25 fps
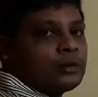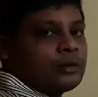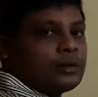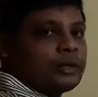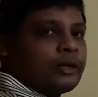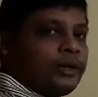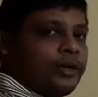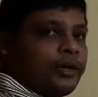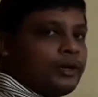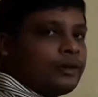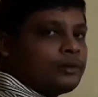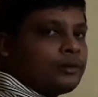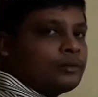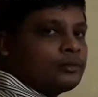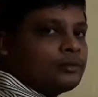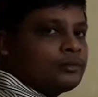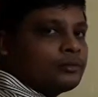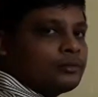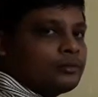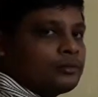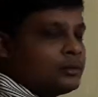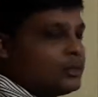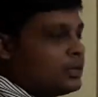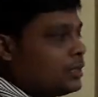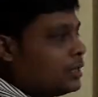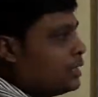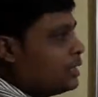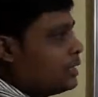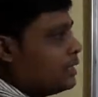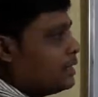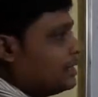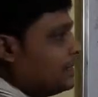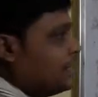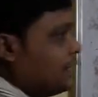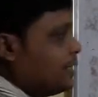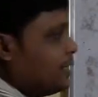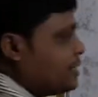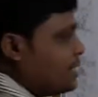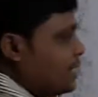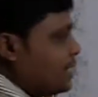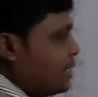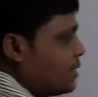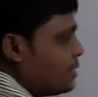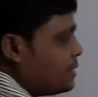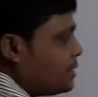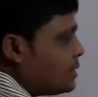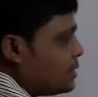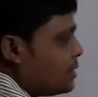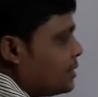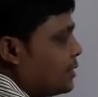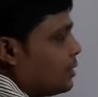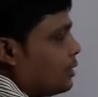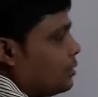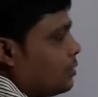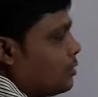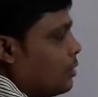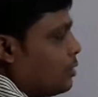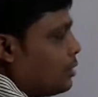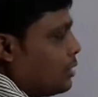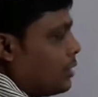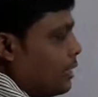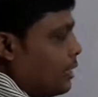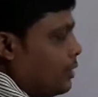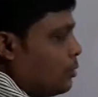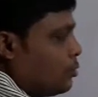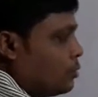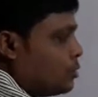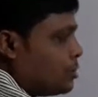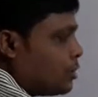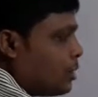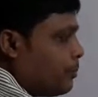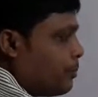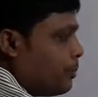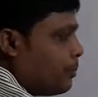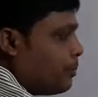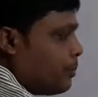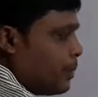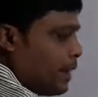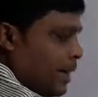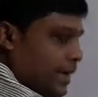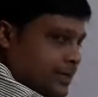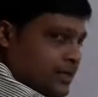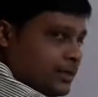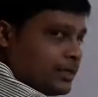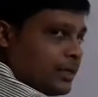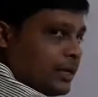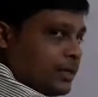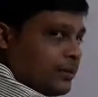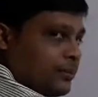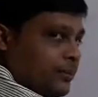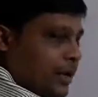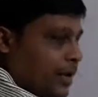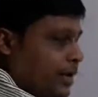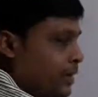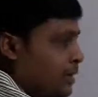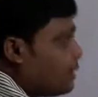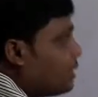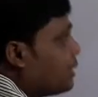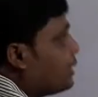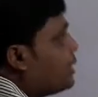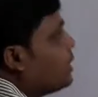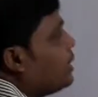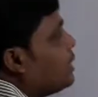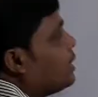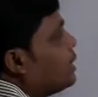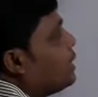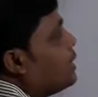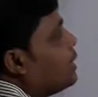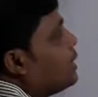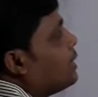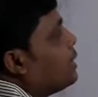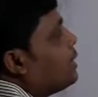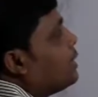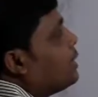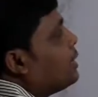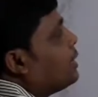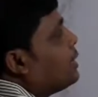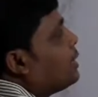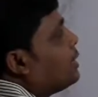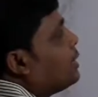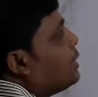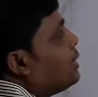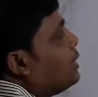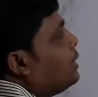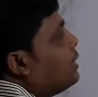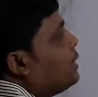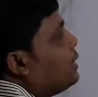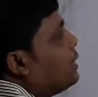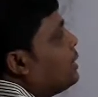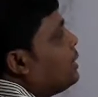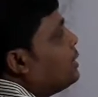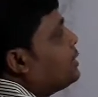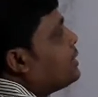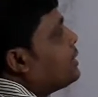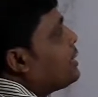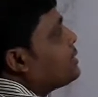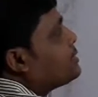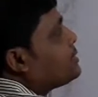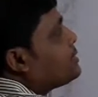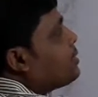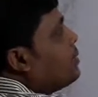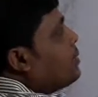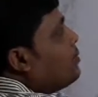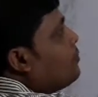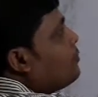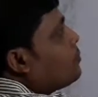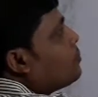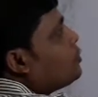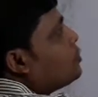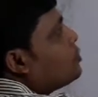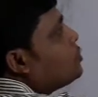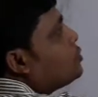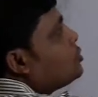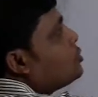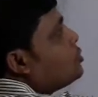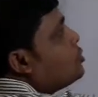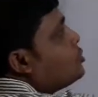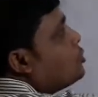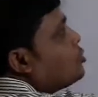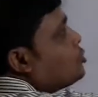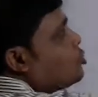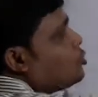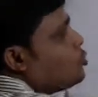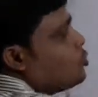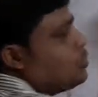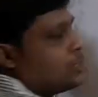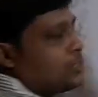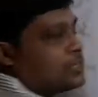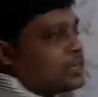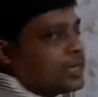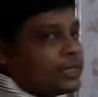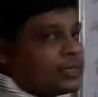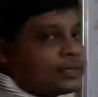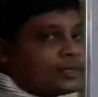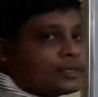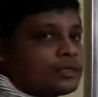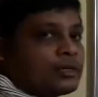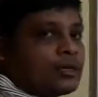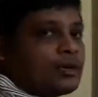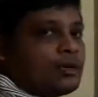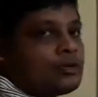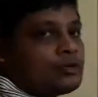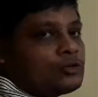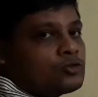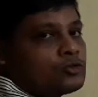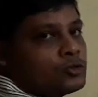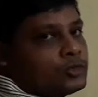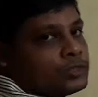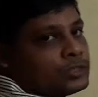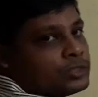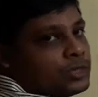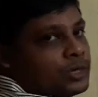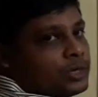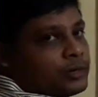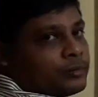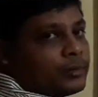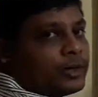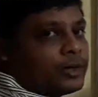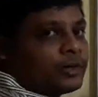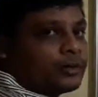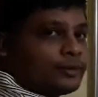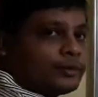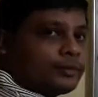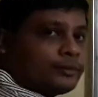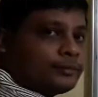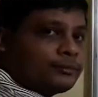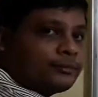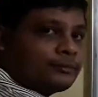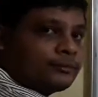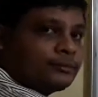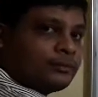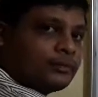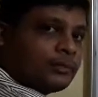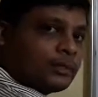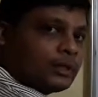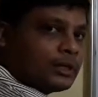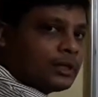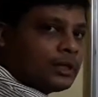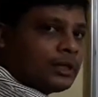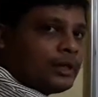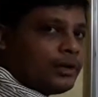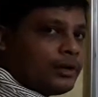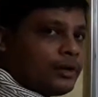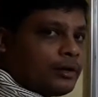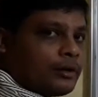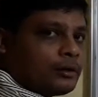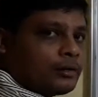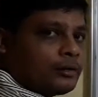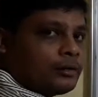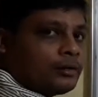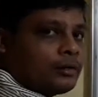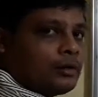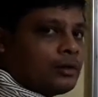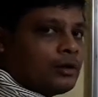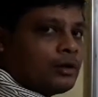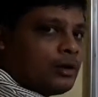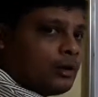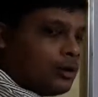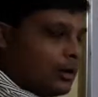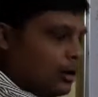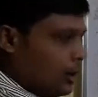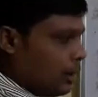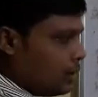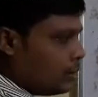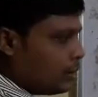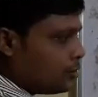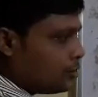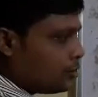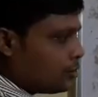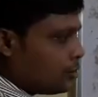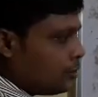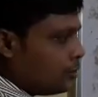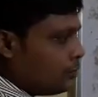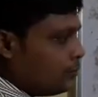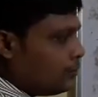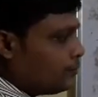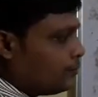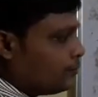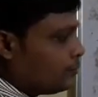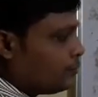Clear? This is the use of break statement in case of switch case or switch statement. Clear? Understood?